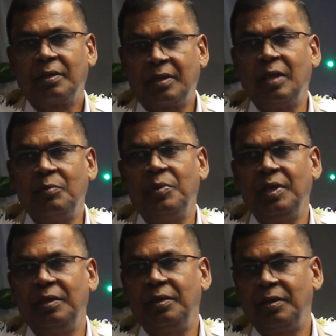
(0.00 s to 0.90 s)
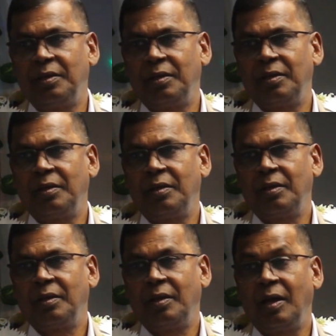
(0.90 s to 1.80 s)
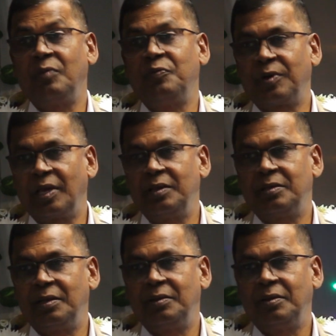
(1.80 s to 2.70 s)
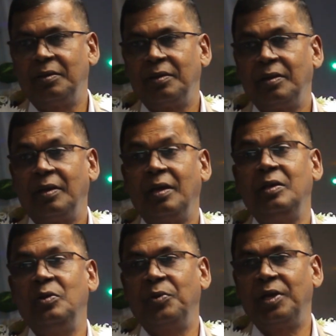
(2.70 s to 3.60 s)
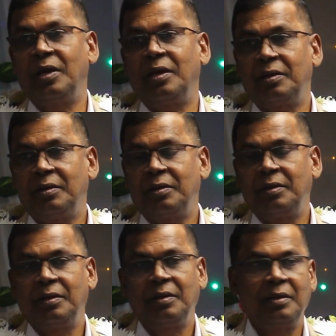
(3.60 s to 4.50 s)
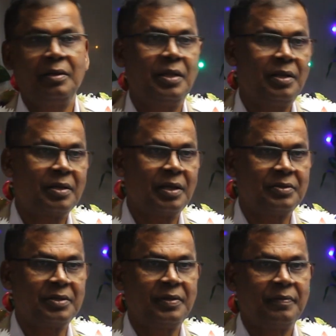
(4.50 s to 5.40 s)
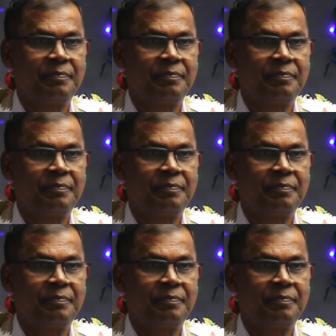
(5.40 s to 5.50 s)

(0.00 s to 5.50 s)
can be advocated anywhere in any country.